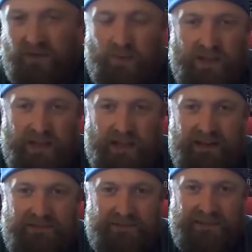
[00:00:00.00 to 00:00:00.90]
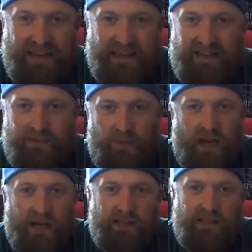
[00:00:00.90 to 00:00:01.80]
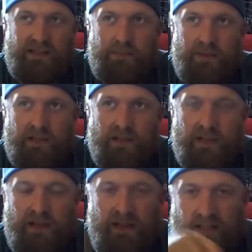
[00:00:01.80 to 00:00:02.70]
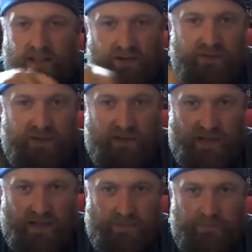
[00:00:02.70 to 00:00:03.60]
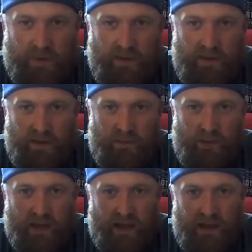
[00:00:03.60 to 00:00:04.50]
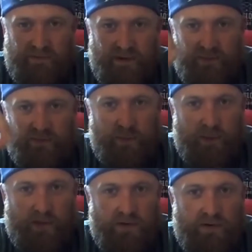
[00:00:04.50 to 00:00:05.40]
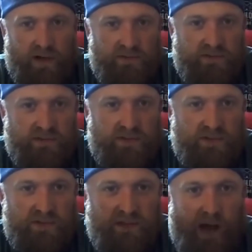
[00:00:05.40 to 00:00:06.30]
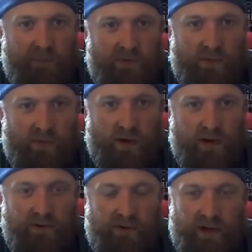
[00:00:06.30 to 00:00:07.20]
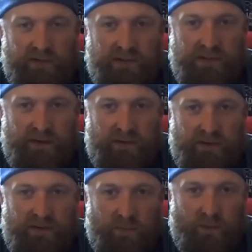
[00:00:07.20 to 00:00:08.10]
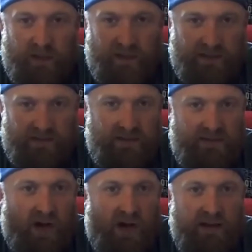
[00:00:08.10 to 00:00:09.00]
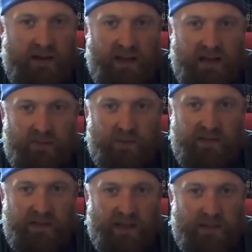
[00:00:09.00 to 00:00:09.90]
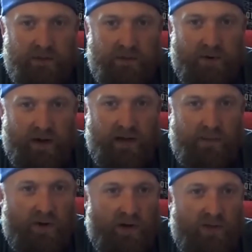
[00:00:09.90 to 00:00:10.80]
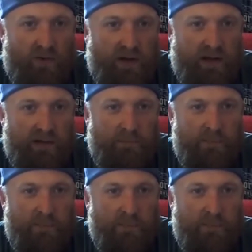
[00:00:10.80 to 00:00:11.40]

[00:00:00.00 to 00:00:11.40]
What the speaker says: we kind of can practically, but in our feedlot, we have sprinkler nozzles on the tops of the water troughs. And when it gets these hot days, we take them and crank them all the way up.